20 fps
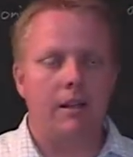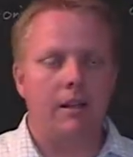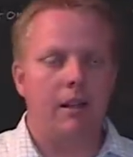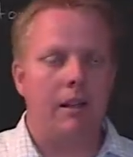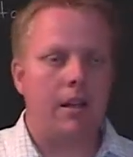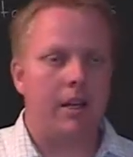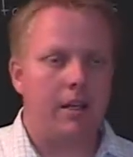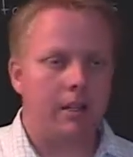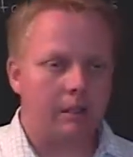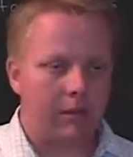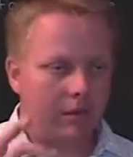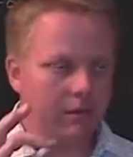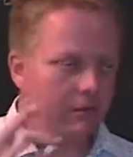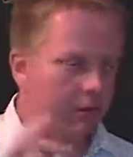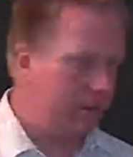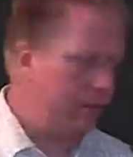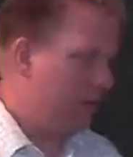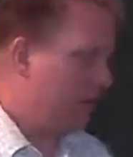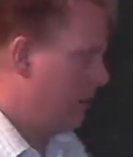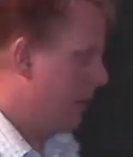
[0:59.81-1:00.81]
And
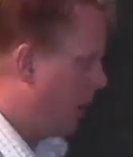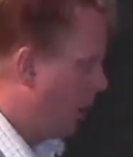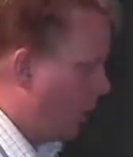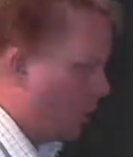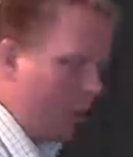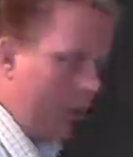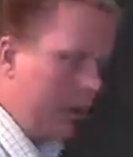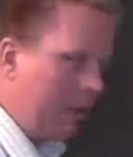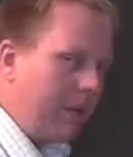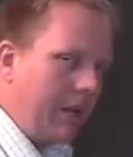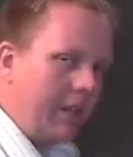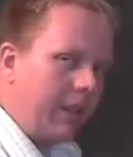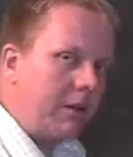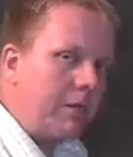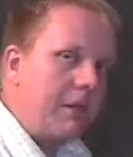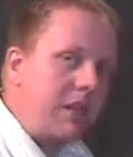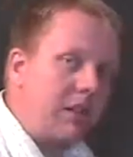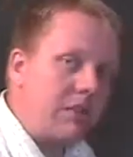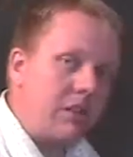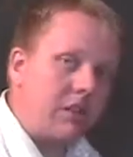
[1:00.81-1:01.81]
in order to make them
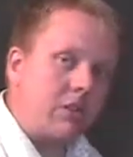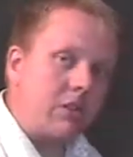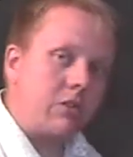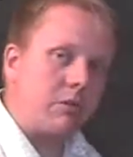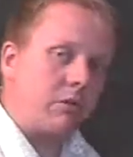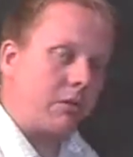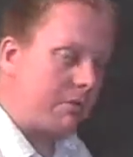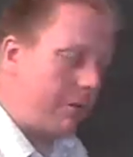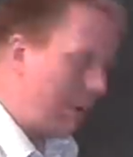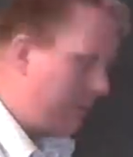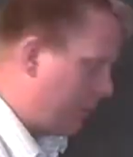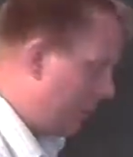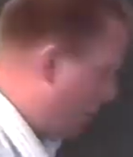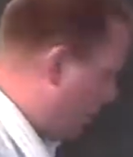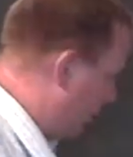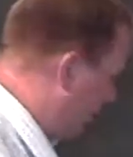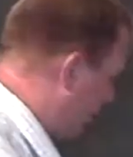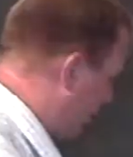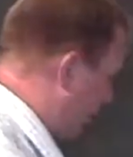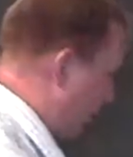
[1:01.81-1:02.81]
easier to
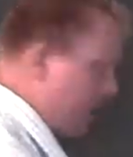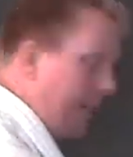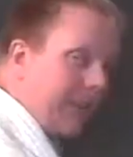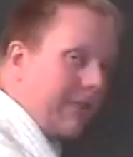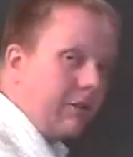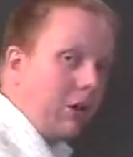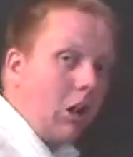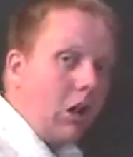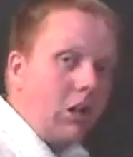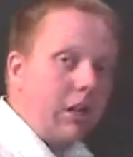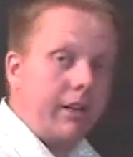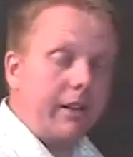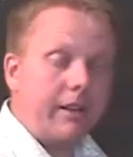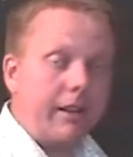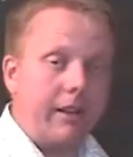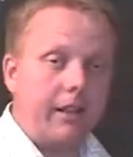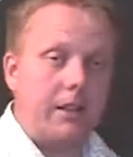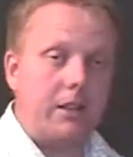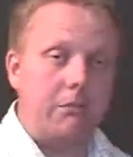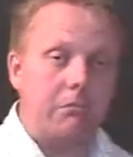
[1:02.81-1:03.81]
remember, instead of calling
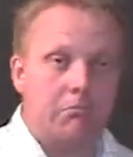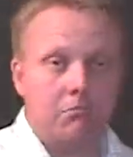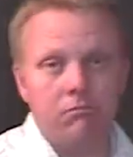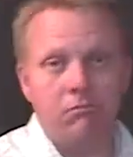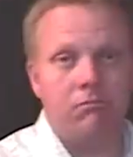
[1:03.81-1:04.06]
them